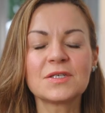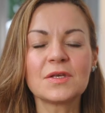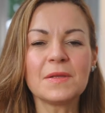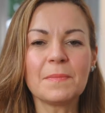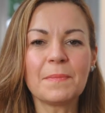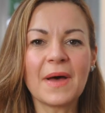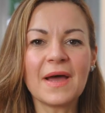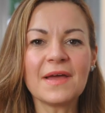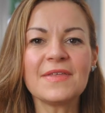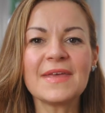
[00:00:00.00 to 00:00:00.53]
so
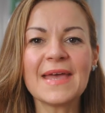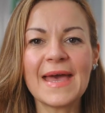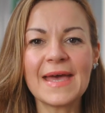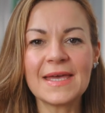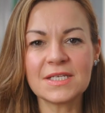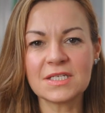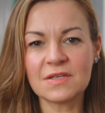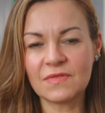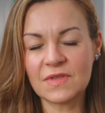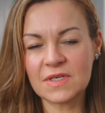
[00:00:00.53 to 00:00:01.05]
that by the
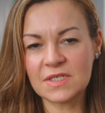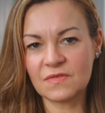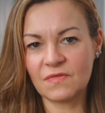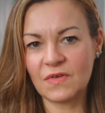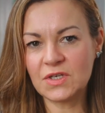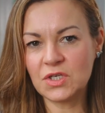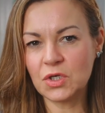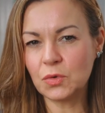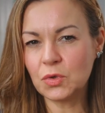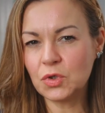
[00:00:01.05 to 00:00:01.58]
end of this
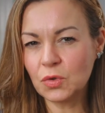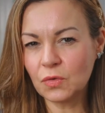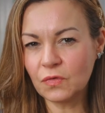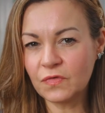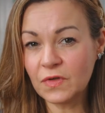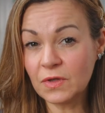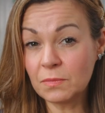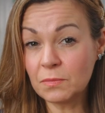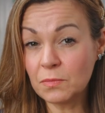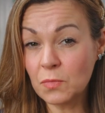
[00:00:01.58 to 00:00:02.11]
video, you'll
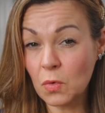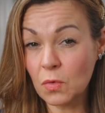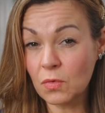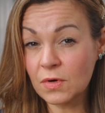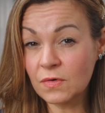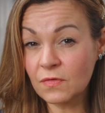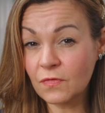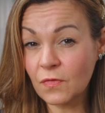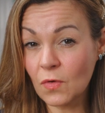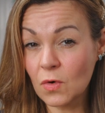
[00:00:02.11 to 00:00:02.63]
feel more
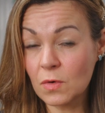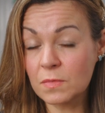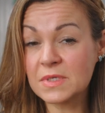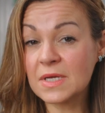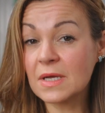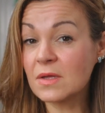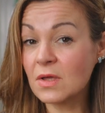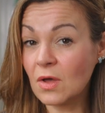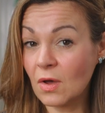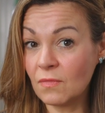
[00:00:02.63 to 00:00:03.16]
informed
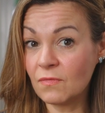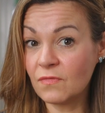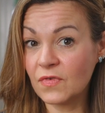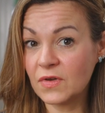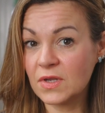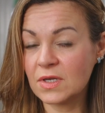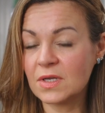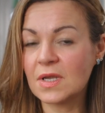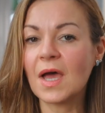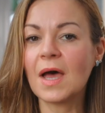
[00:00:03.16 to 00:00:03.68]
and
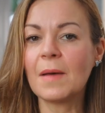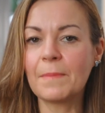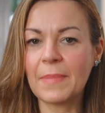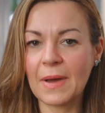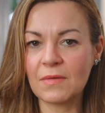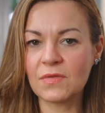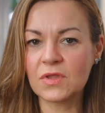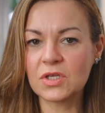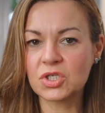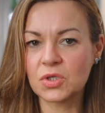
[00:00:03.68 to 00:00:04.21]
confident
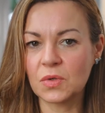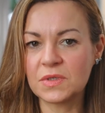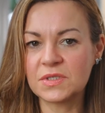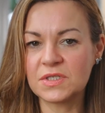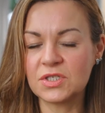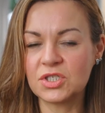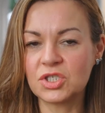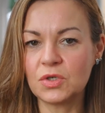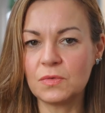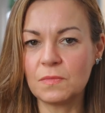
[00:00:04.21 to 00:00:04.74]
about the
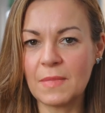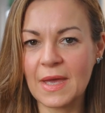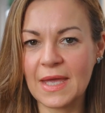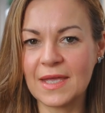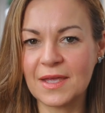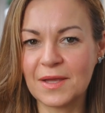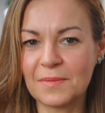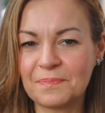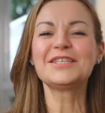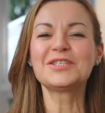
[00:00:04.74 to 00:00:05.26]
choices you
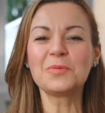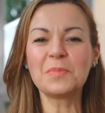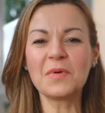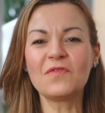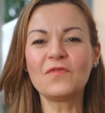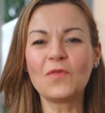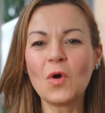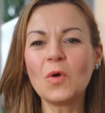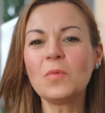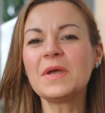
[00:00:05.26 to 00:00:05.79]
make. So
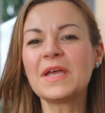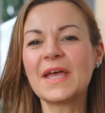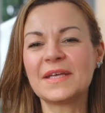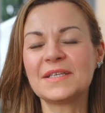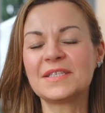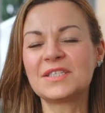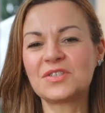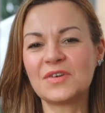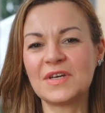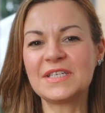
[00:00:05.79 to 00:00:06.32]
before we
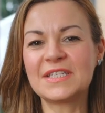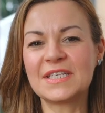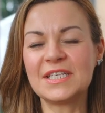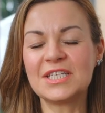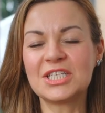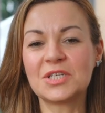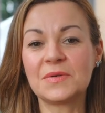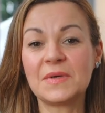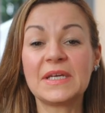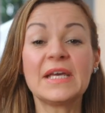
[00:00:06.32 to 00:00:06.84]
get straight
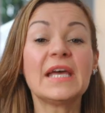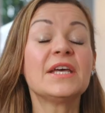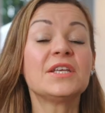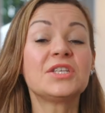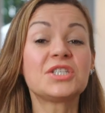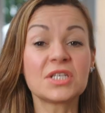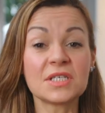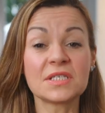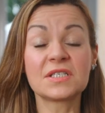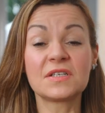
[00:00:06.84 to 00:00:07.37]
into it,
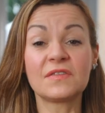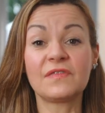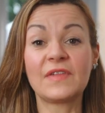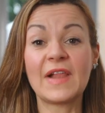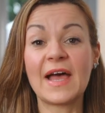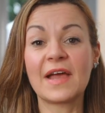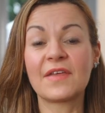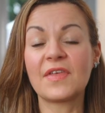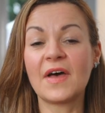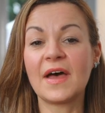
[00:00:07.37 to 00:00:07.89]
just to
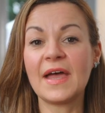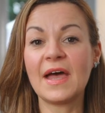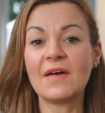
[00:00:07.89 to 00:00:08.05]
flag that I